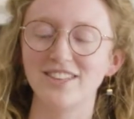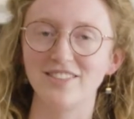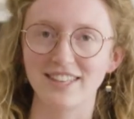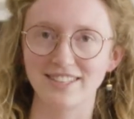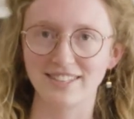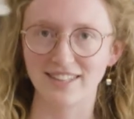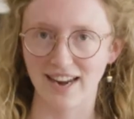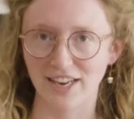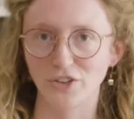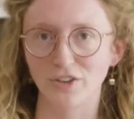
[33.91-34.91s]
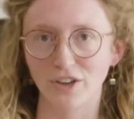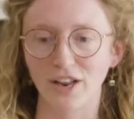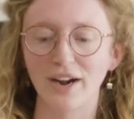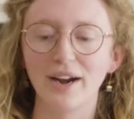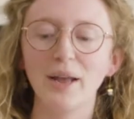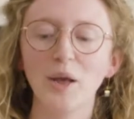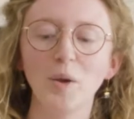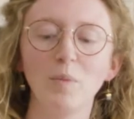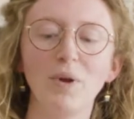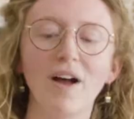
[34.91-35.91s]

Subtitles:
So this is the natural colour. But